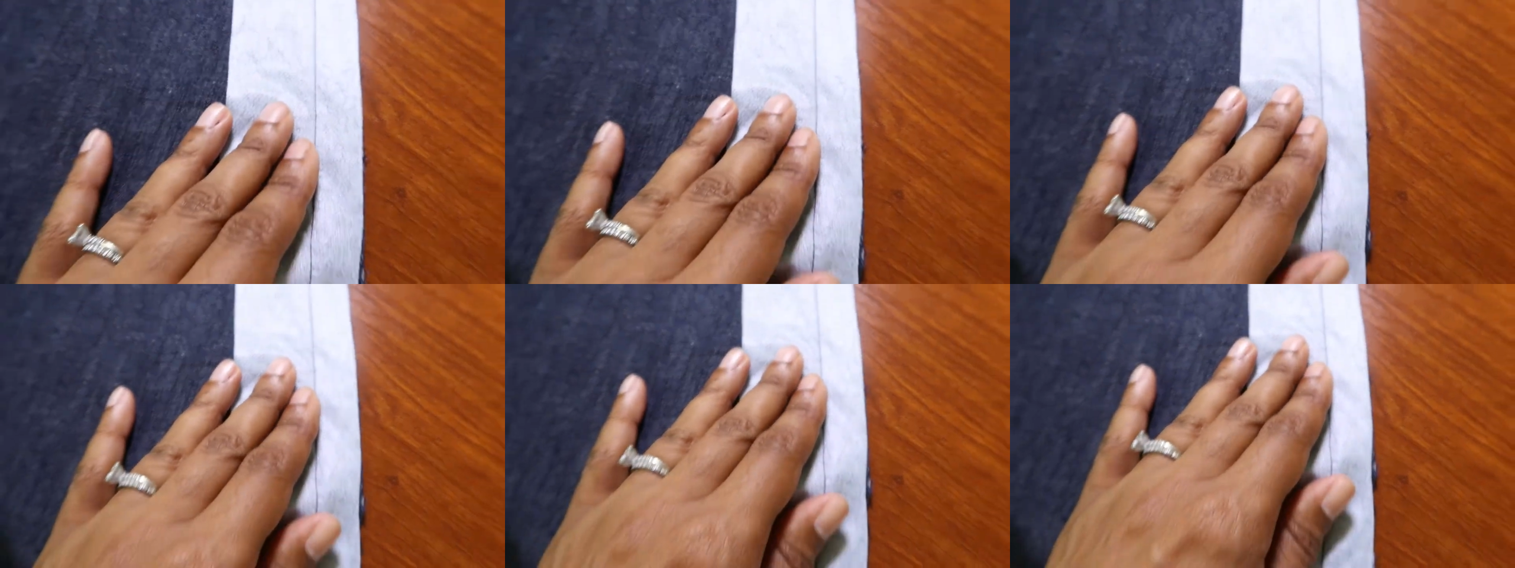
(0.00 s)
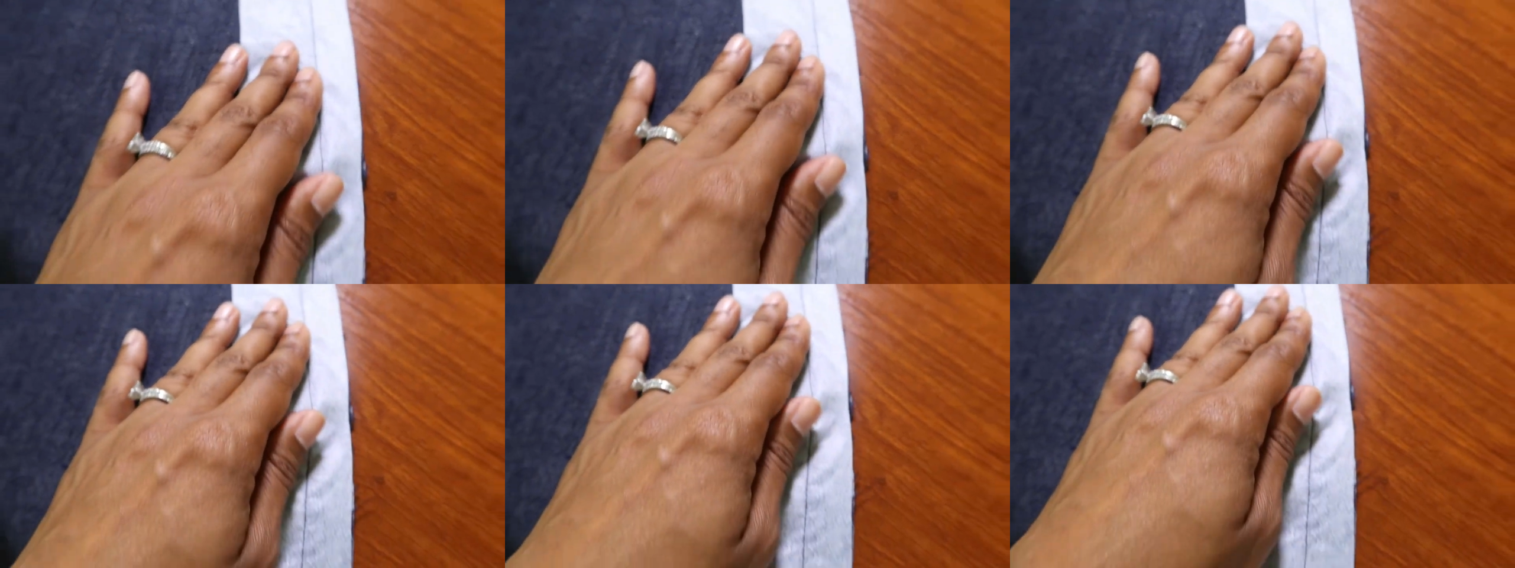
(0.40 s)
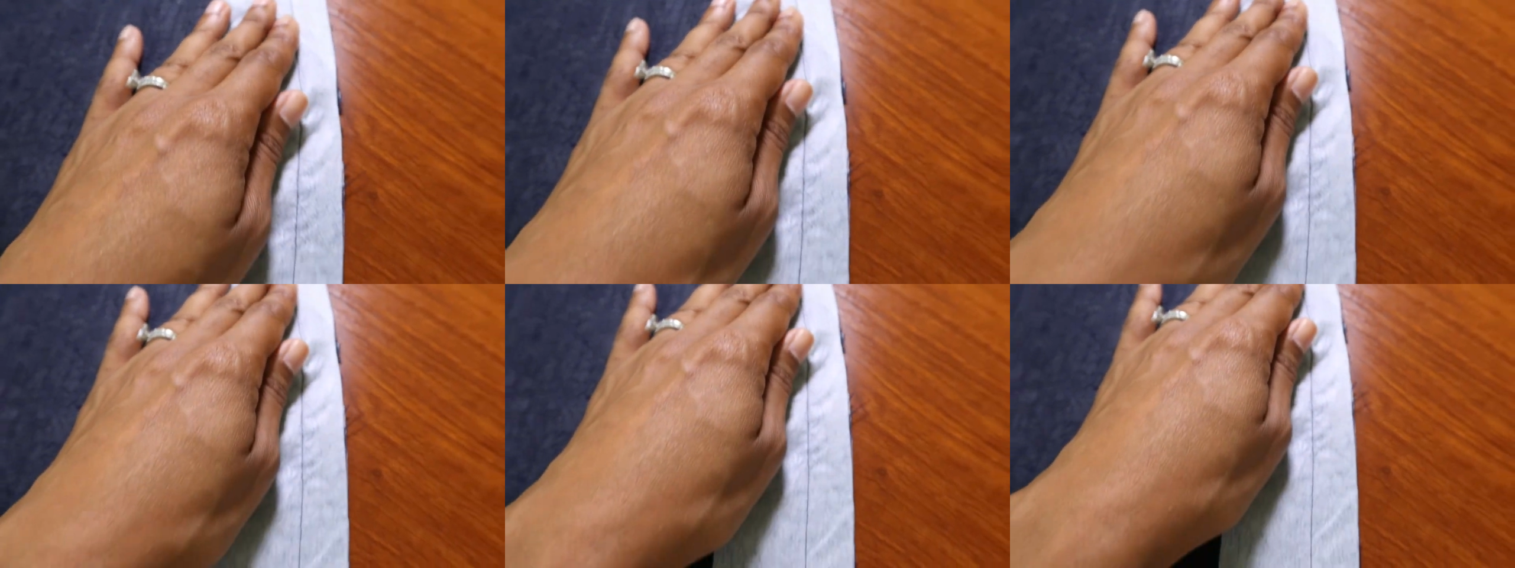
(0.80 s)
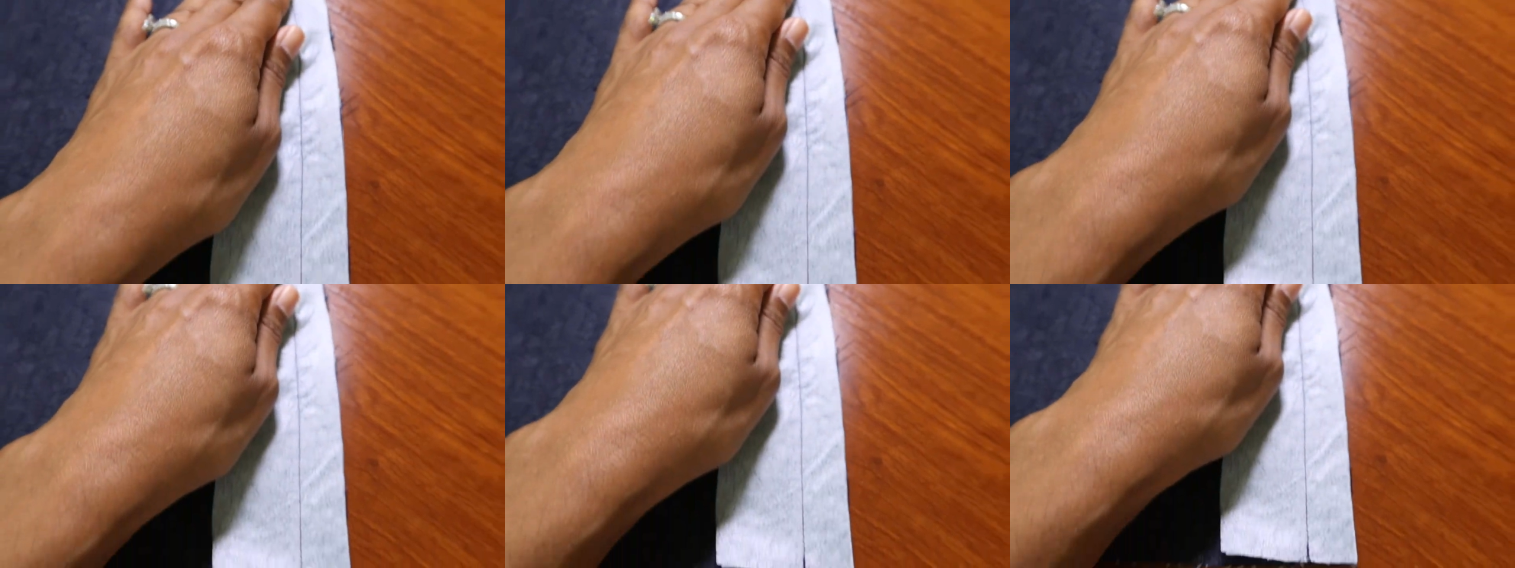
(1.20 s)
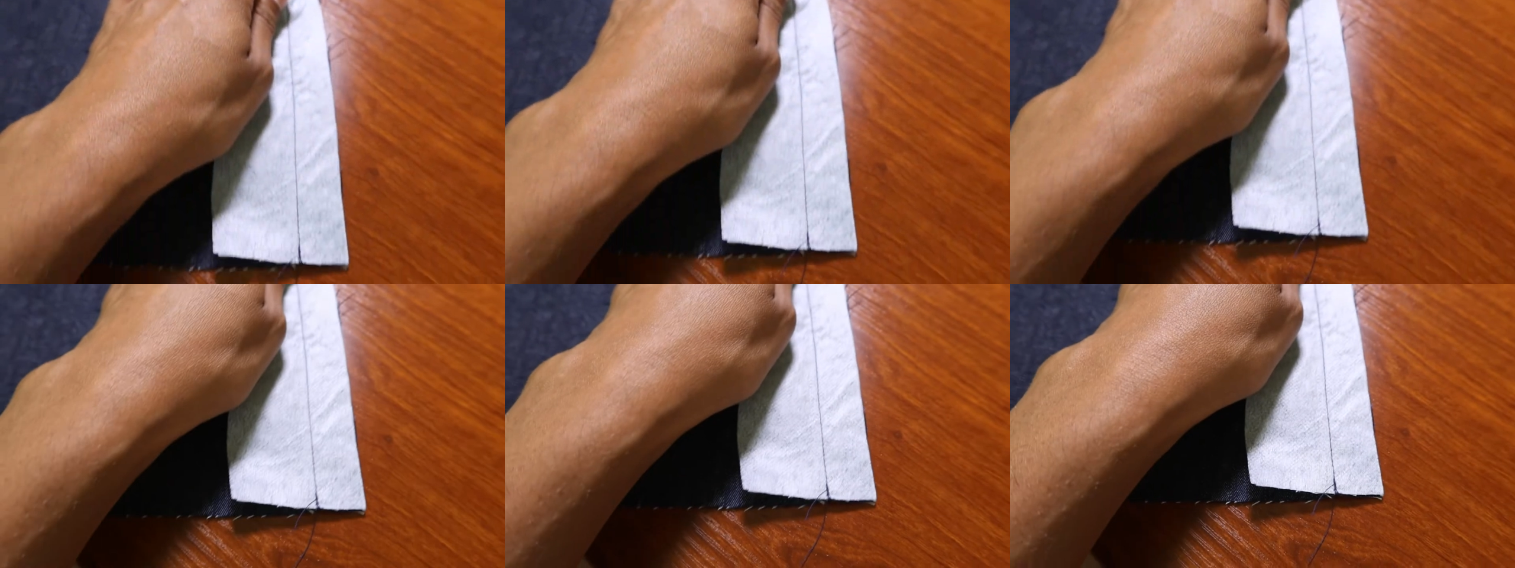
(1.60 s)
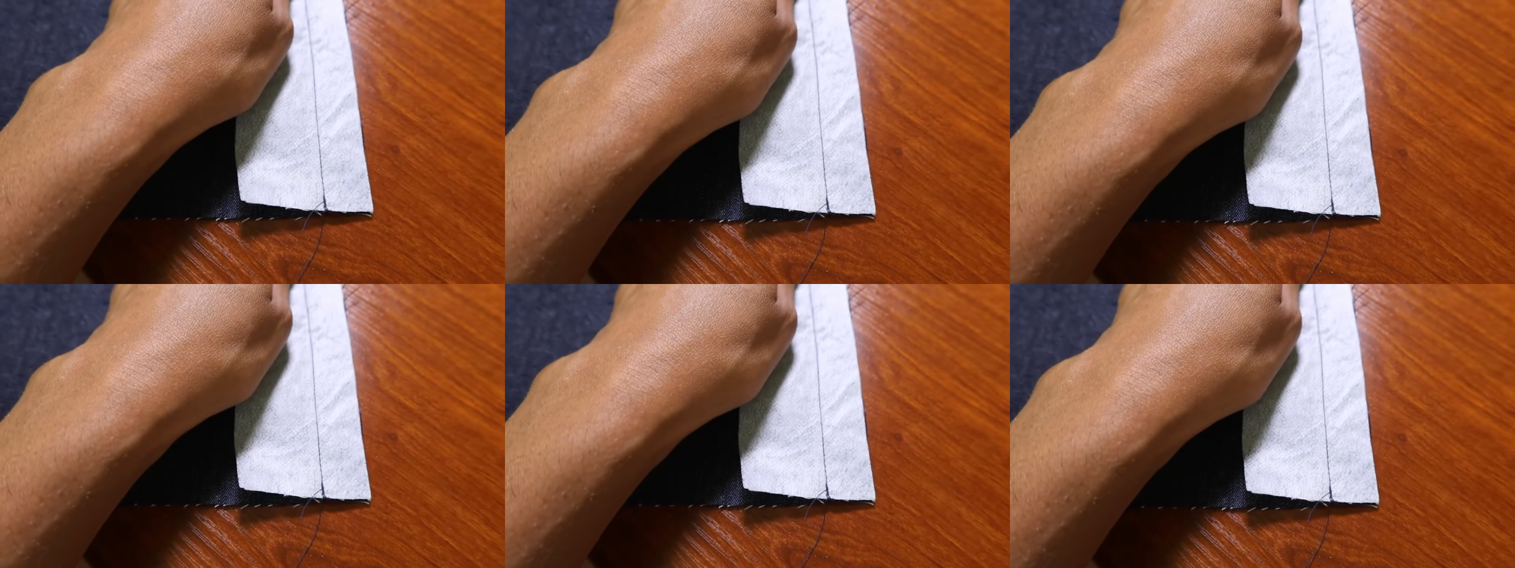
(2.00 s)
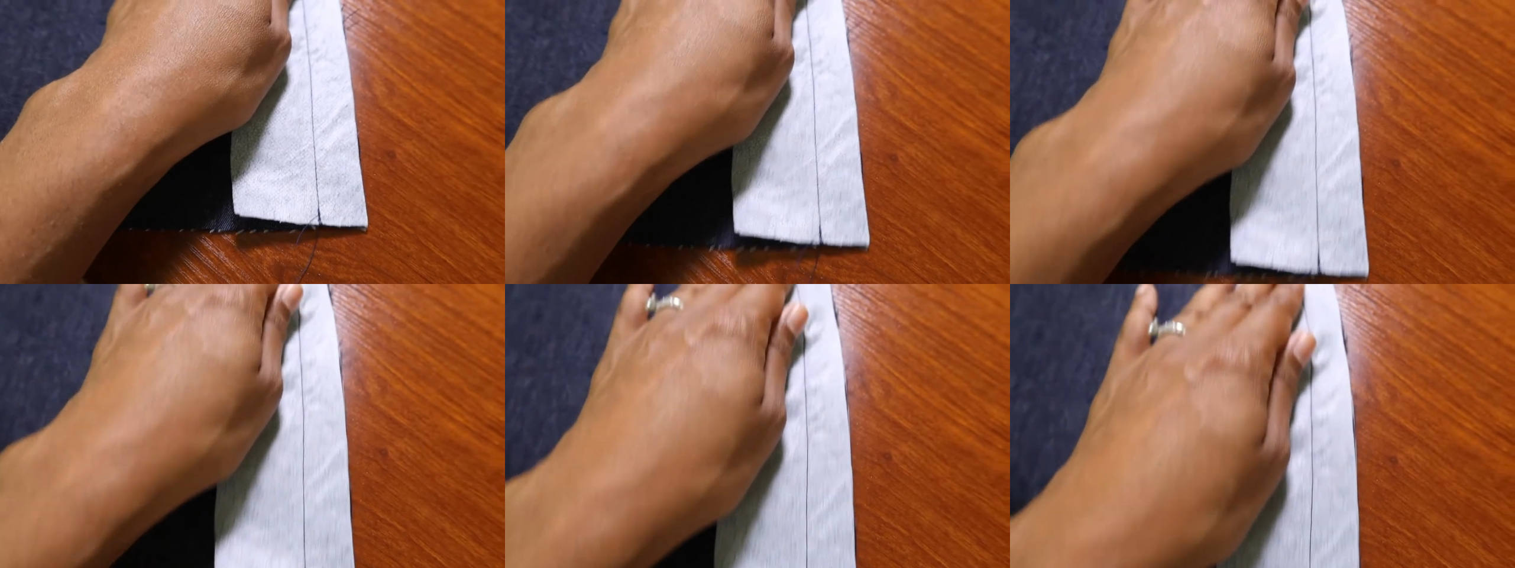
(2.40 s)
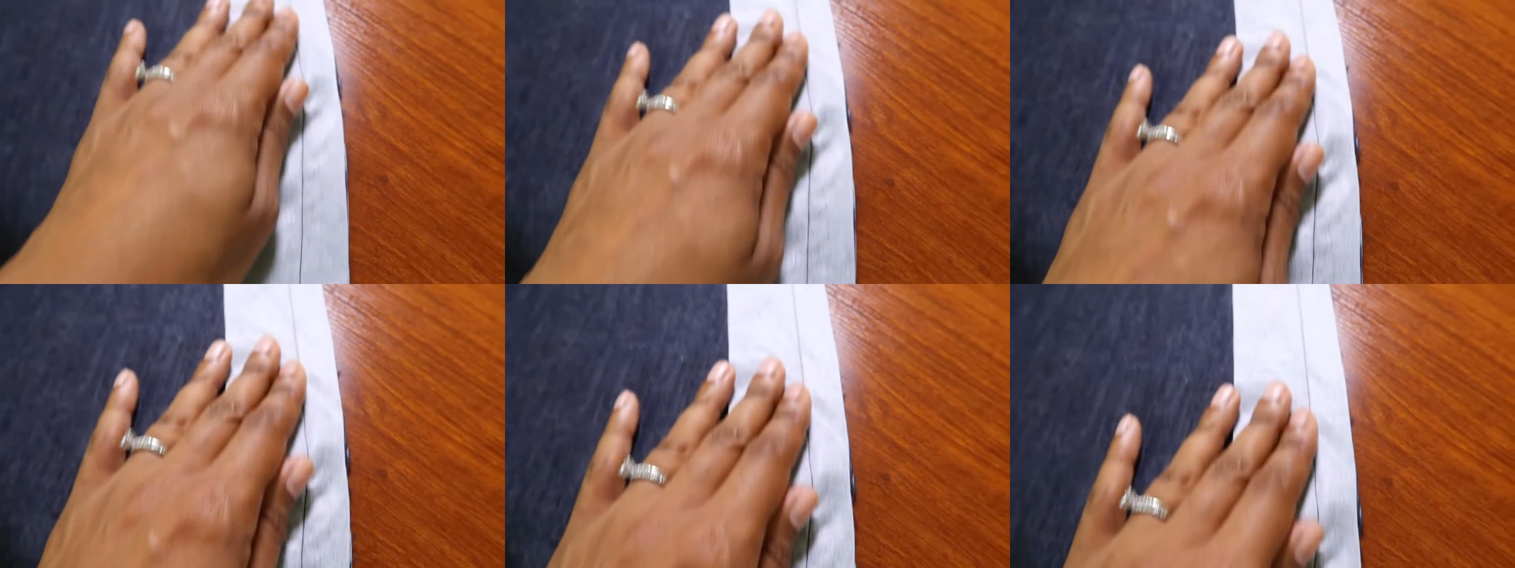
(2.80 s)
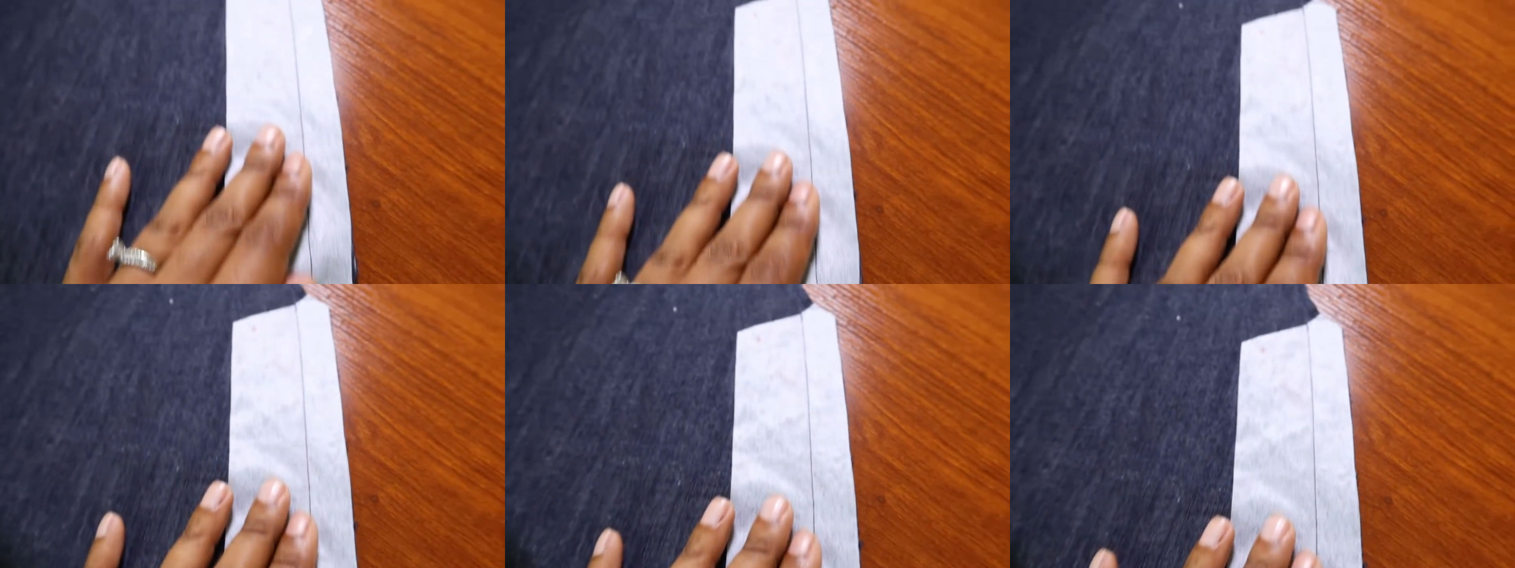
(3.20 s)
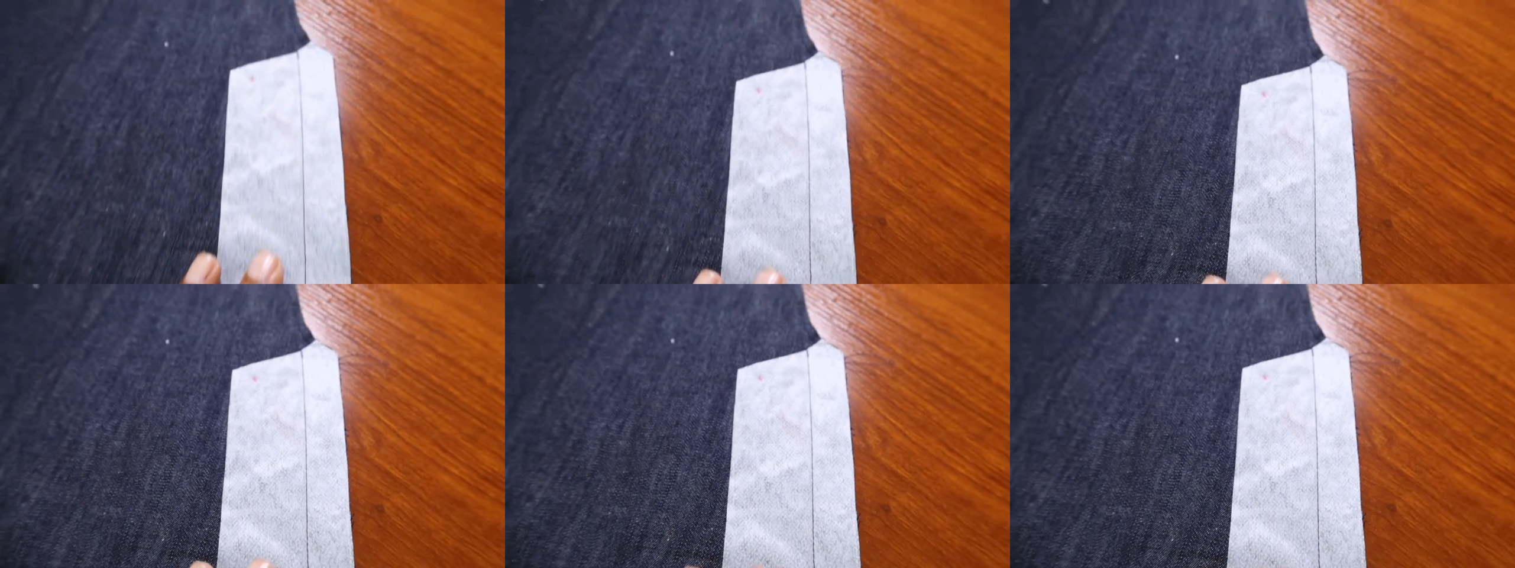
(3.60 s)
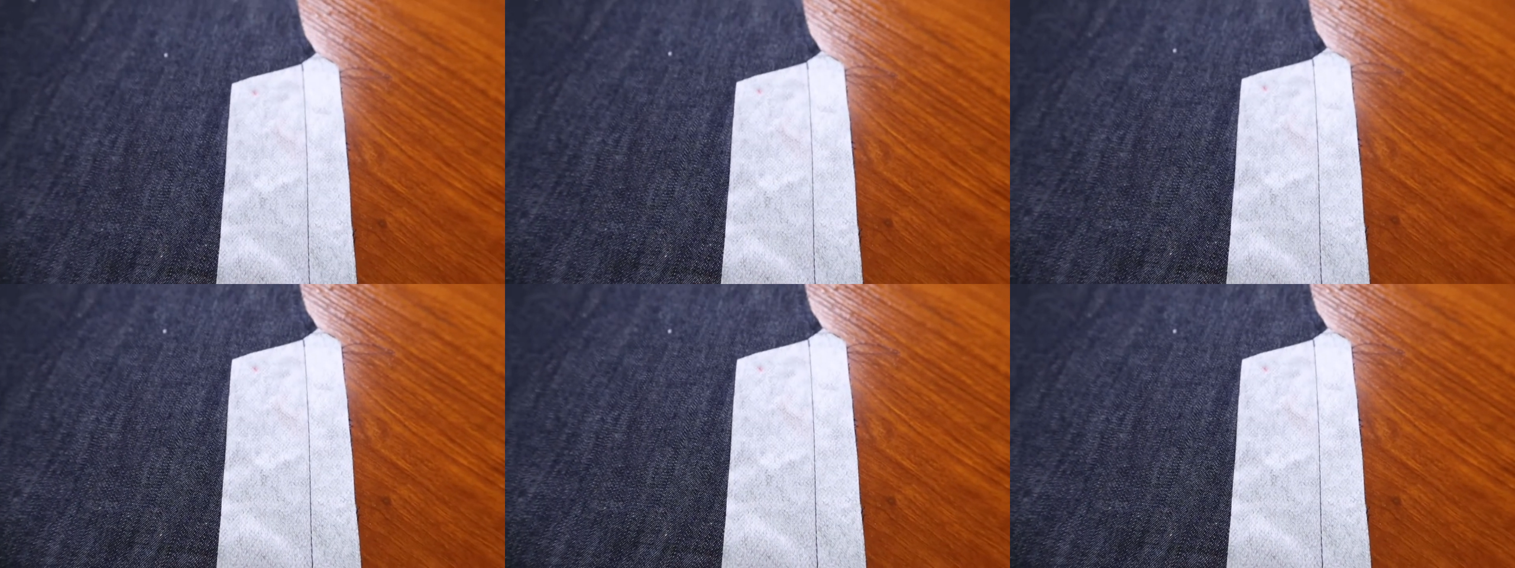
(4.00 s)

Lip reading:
Nobody's mouth can be seen.